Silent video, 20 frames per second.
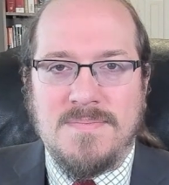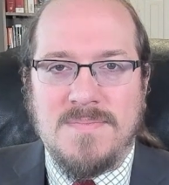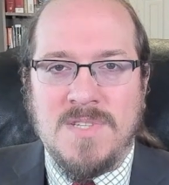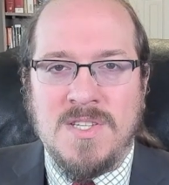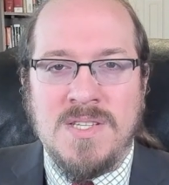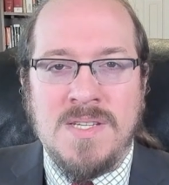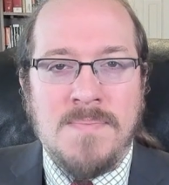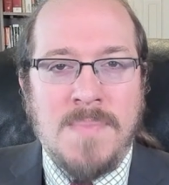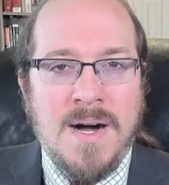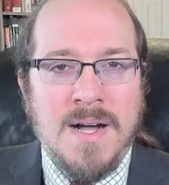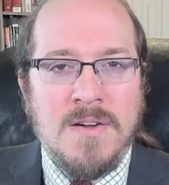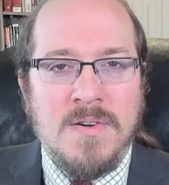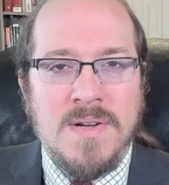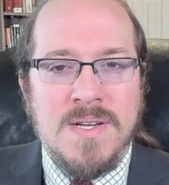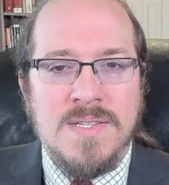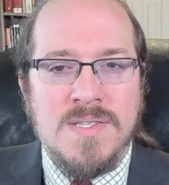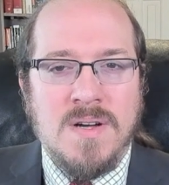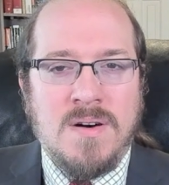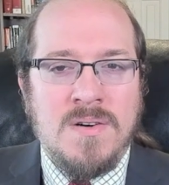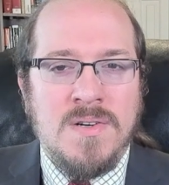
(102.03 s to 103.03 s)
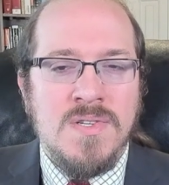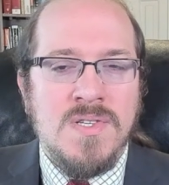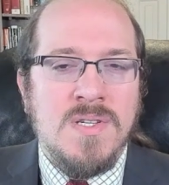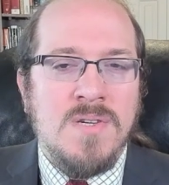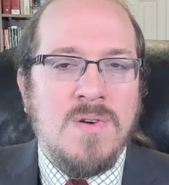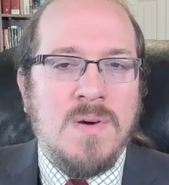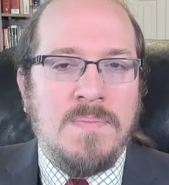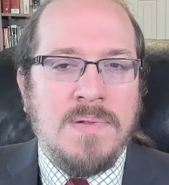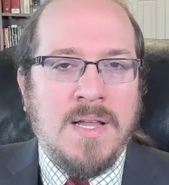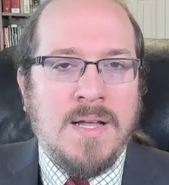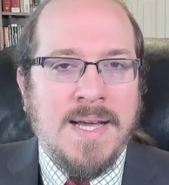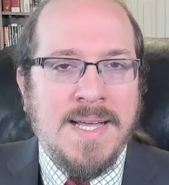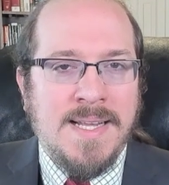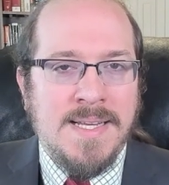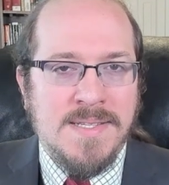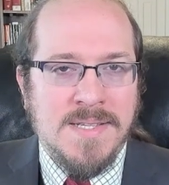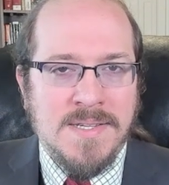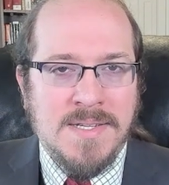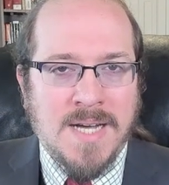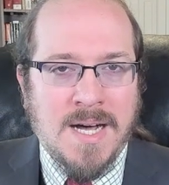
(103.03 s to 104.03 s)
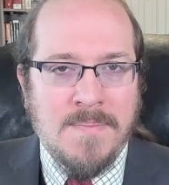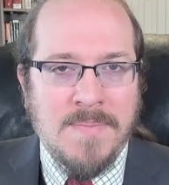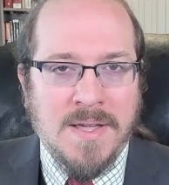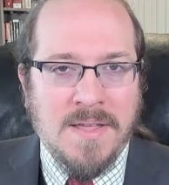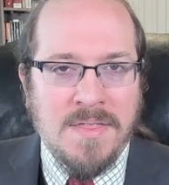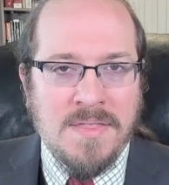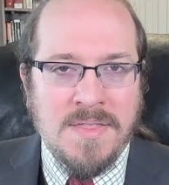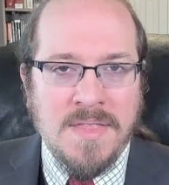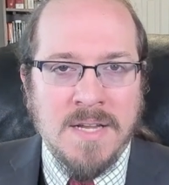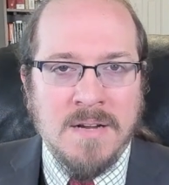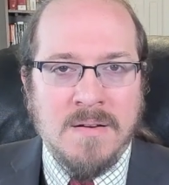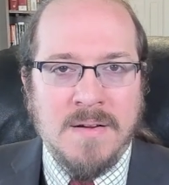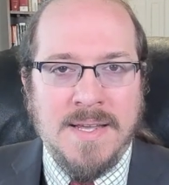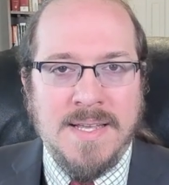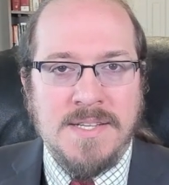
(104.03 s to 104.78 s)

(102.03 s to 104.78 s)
Democritus also applied his atomic theory